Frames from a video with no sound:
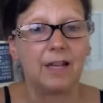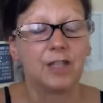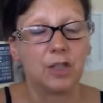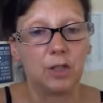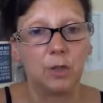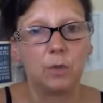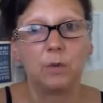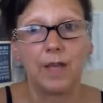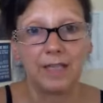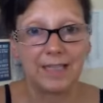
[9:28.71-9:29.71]
So
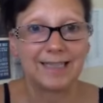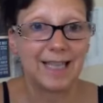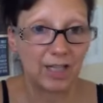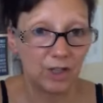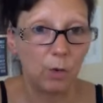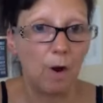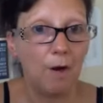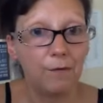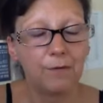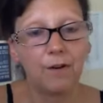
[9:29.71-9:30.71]
then it sets you
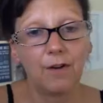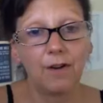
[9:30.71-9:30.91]
off